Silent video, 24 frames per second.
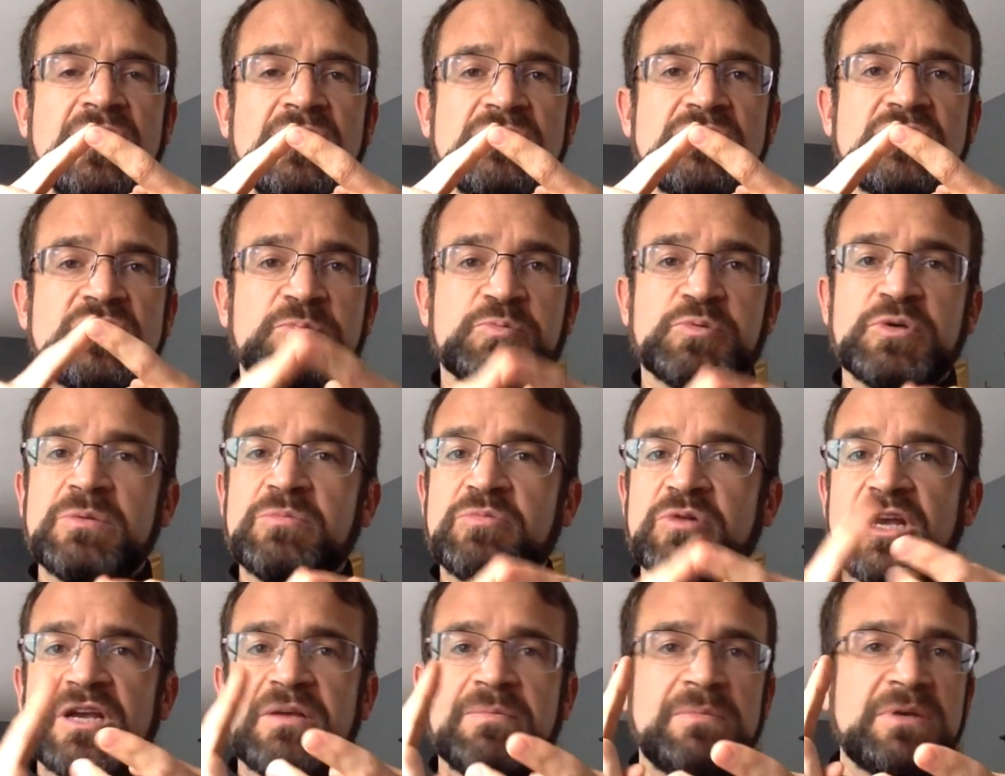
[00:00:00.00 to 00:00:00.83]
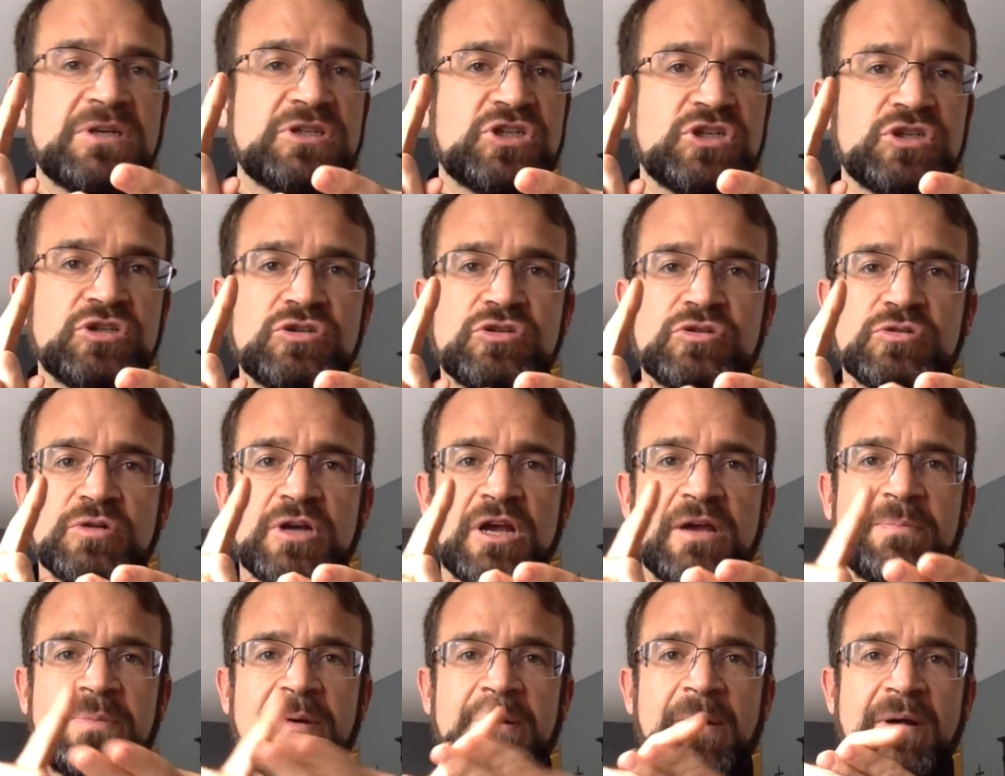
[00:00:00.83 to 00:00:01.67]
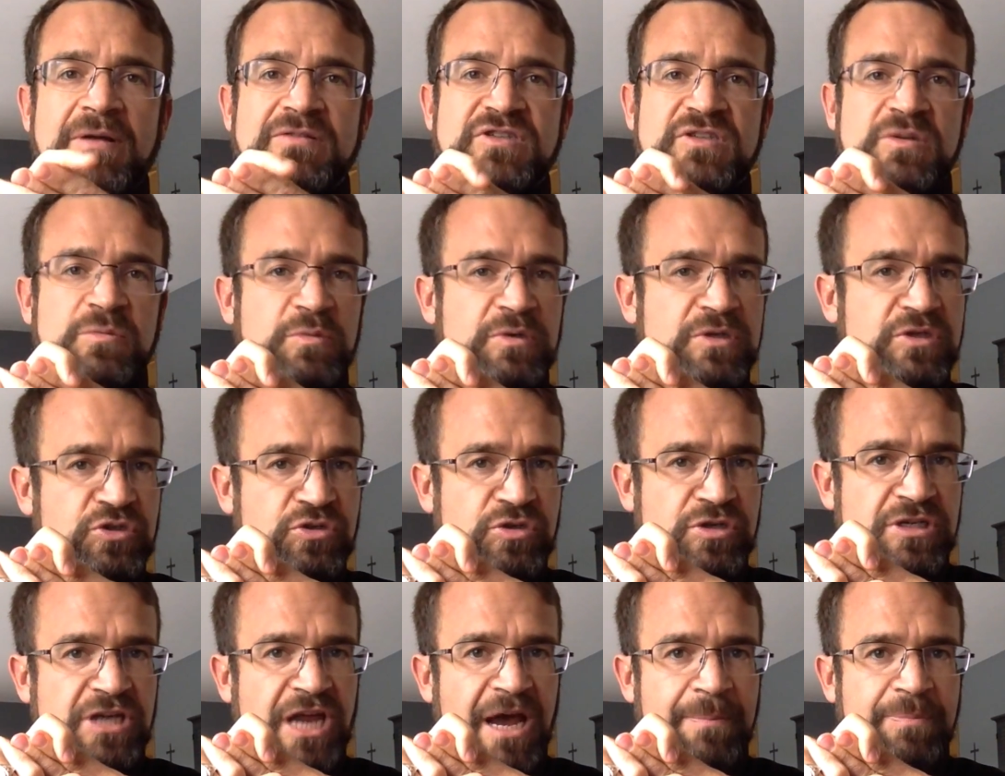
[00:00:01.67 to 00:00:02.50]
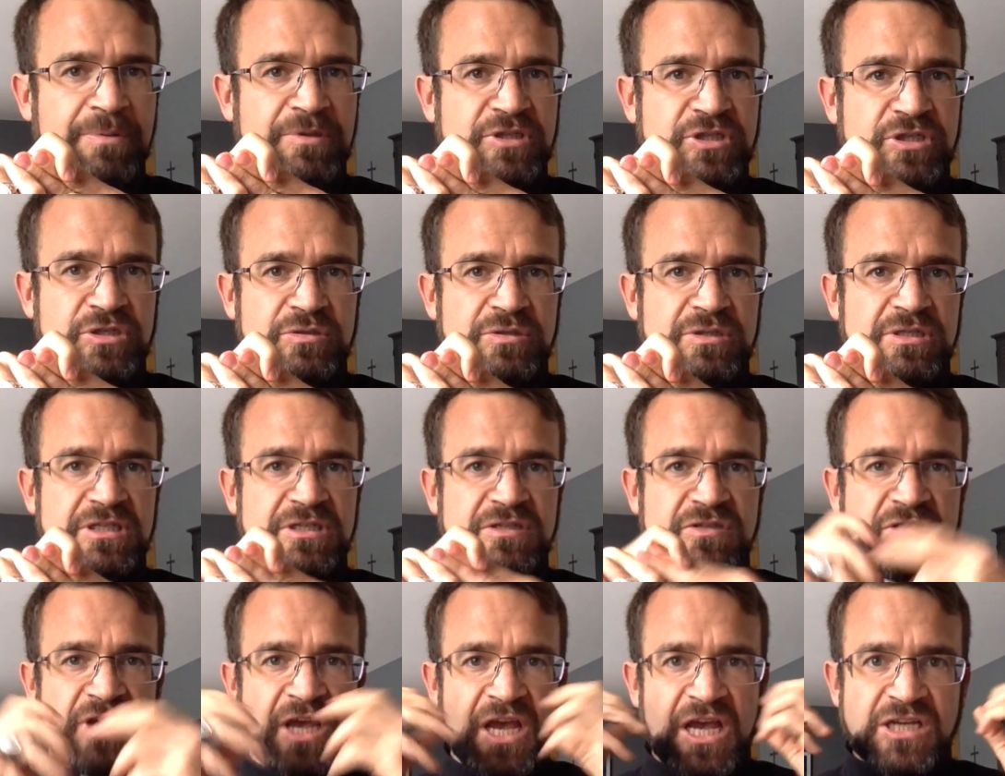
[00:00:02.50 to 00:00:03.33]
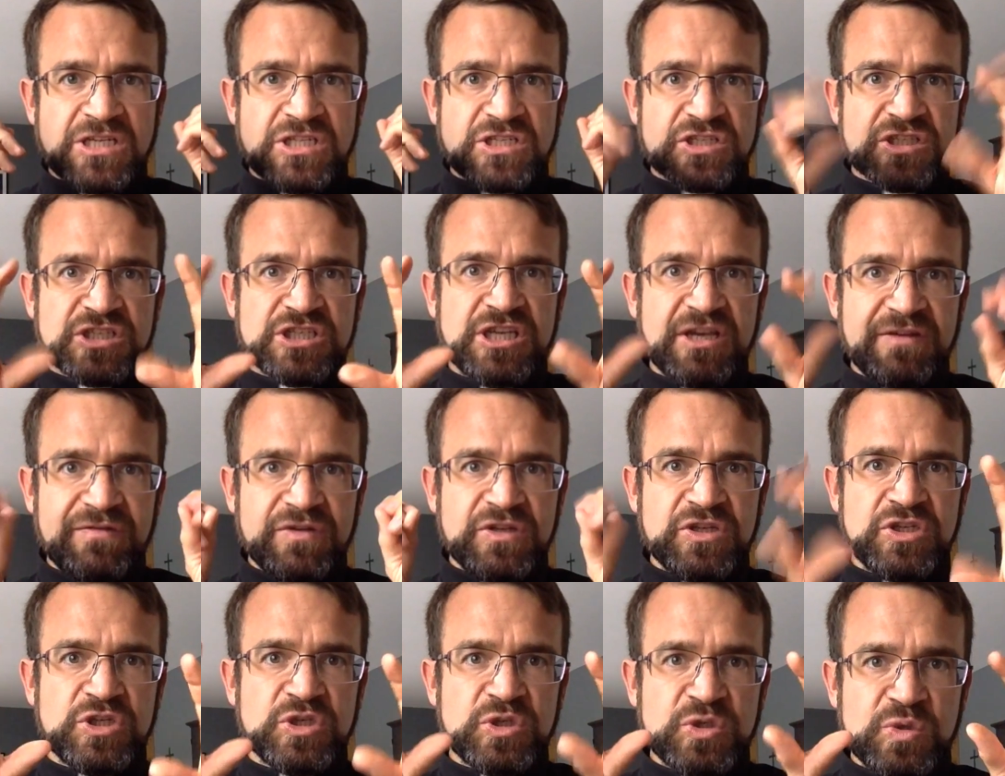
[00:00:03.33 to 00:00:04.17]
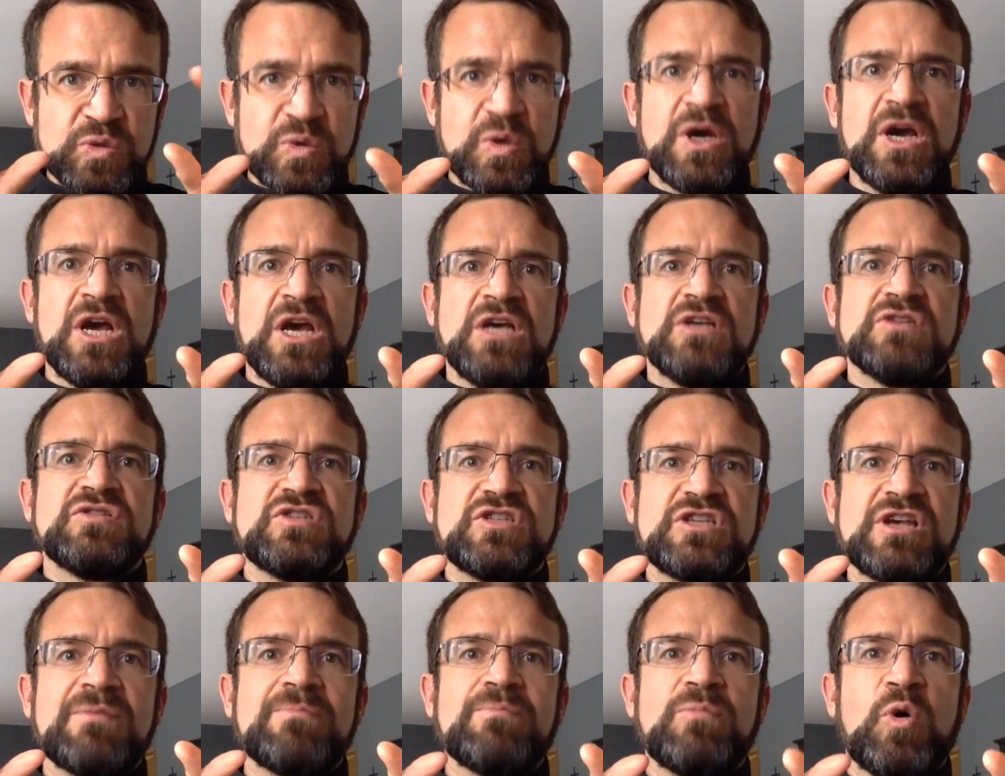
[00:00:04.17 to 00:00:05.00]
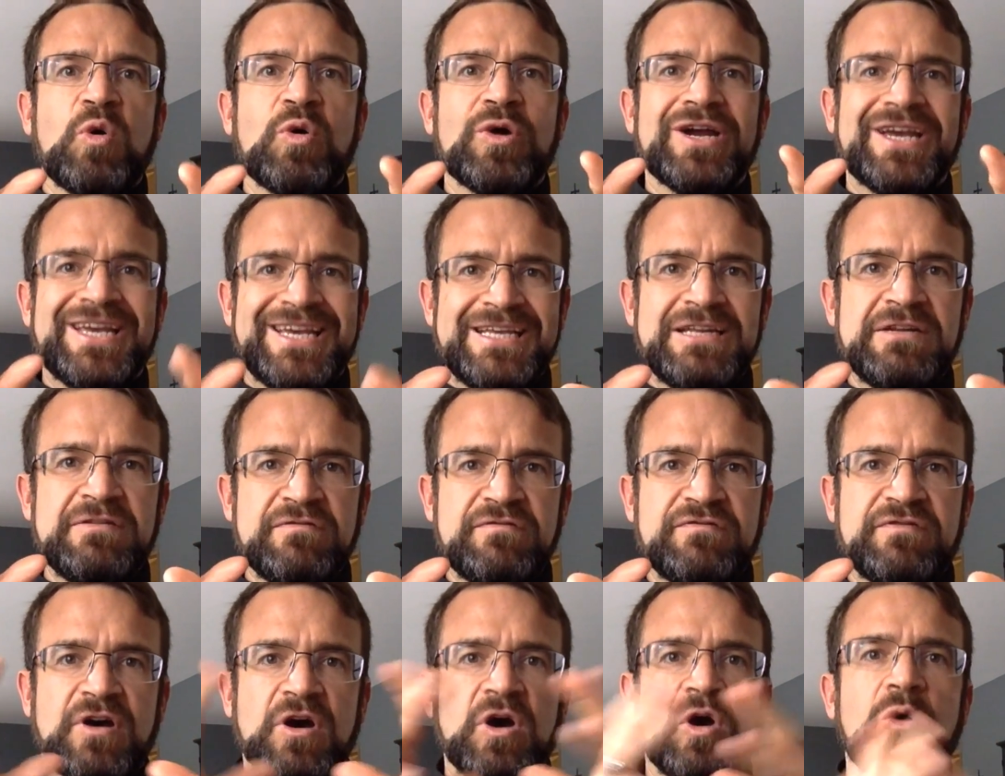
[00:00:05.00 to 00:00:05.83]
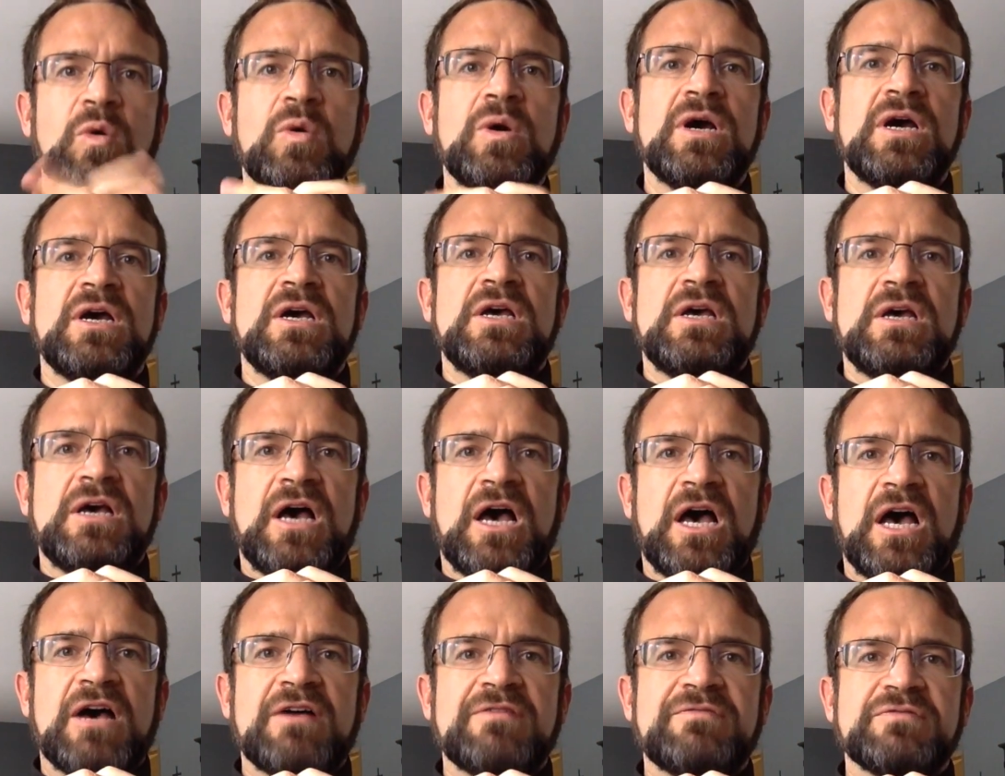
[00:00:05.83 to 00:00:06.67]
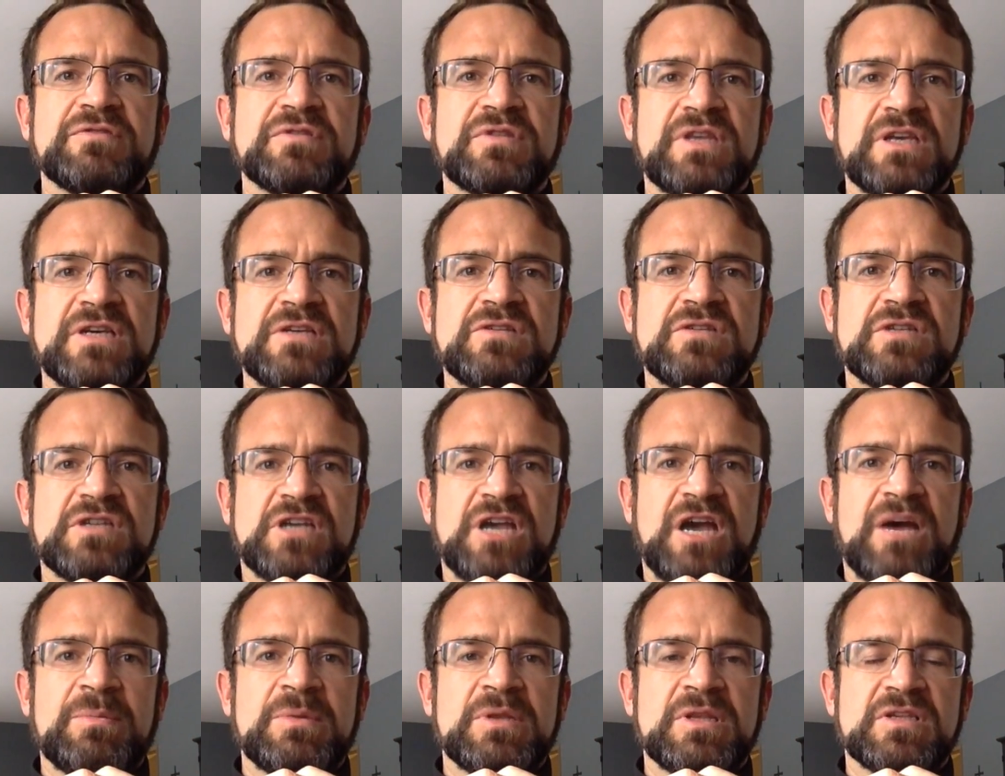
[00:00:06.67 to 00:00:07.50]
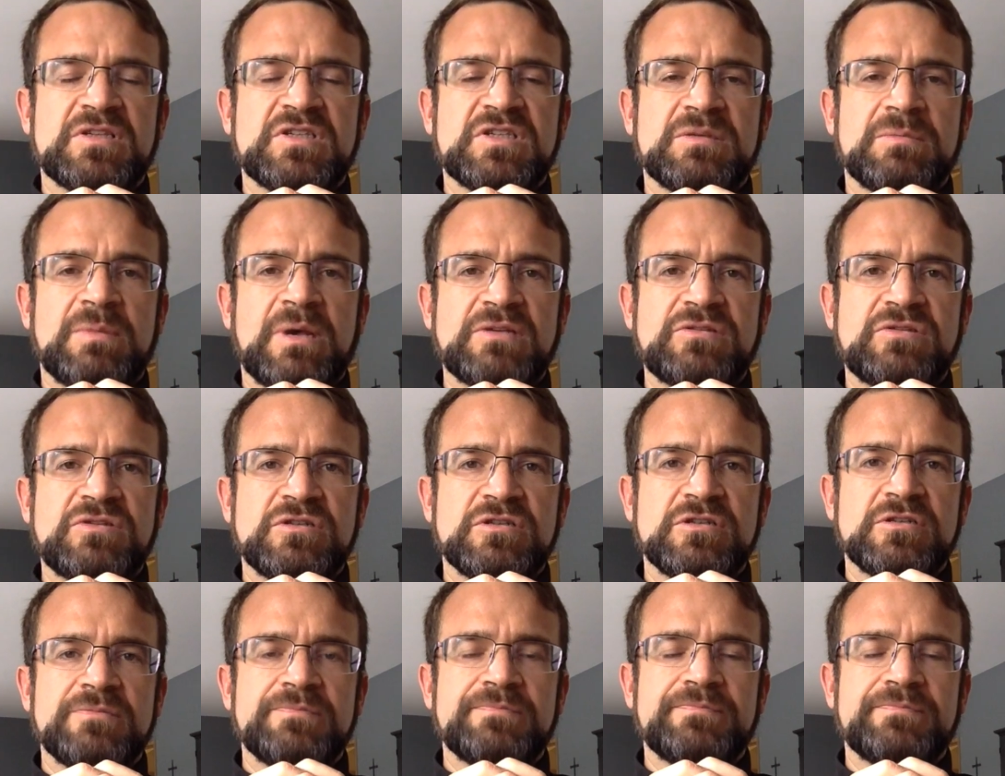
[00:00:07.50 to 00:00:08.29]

spring break mission trip, about some retreat opportunities, just giving you some more info for things to come in the semester.